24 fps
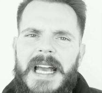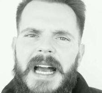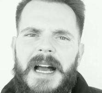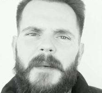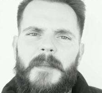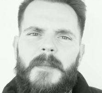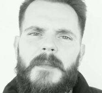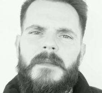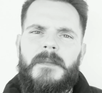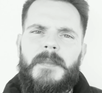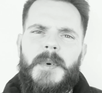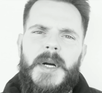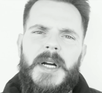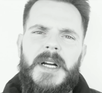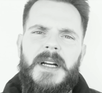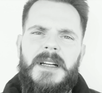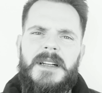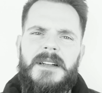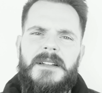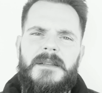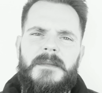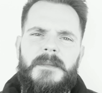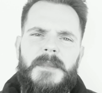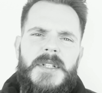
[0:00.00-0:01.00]
Yeah,
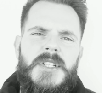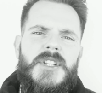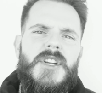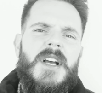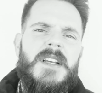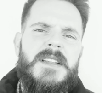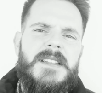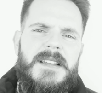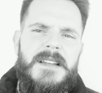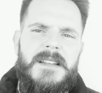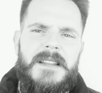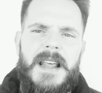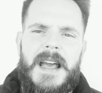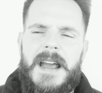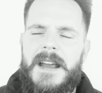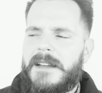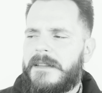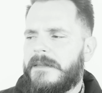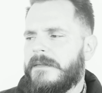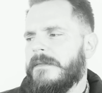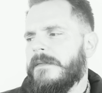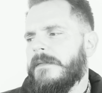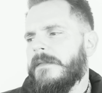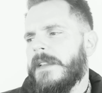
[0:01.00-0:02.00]
but but Justin,
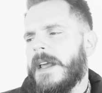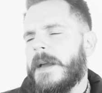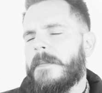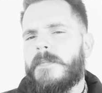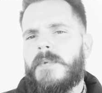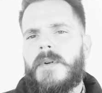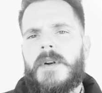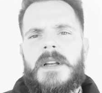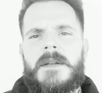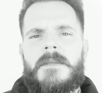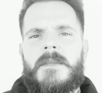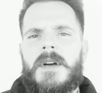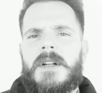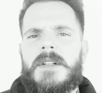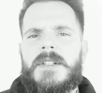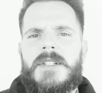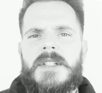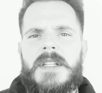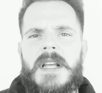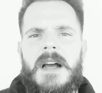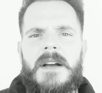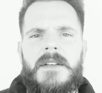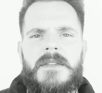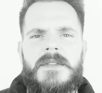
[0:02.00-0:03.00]
that that pretty much
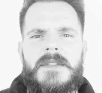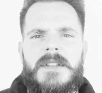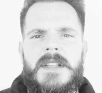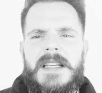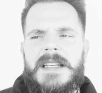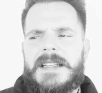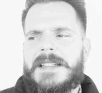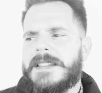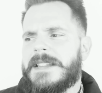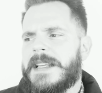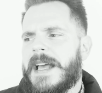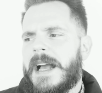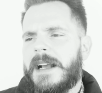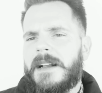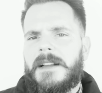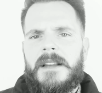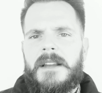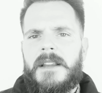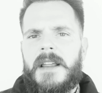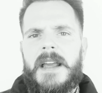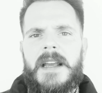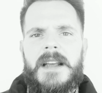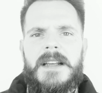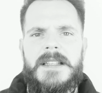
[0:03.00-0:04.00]
sounds
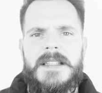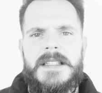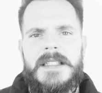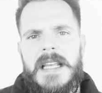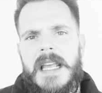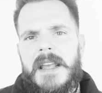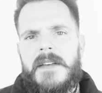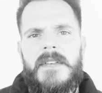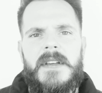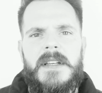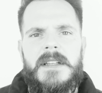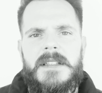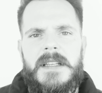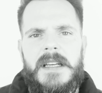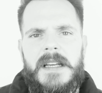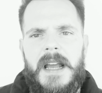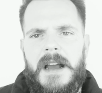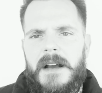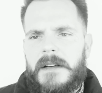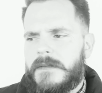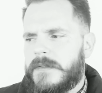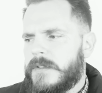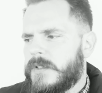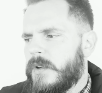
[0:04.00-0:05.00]
exactly like a savings
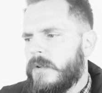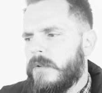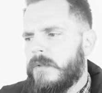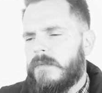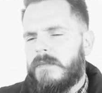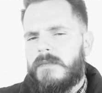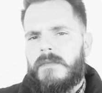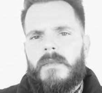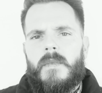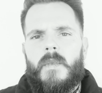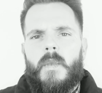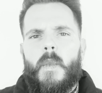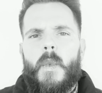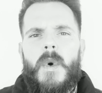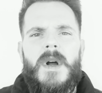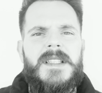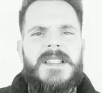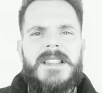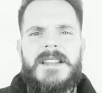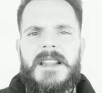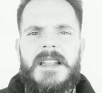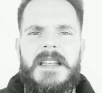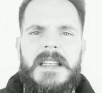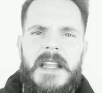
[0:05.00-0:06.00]
account. So
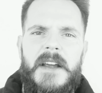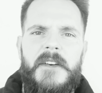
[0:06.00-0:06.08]
What's the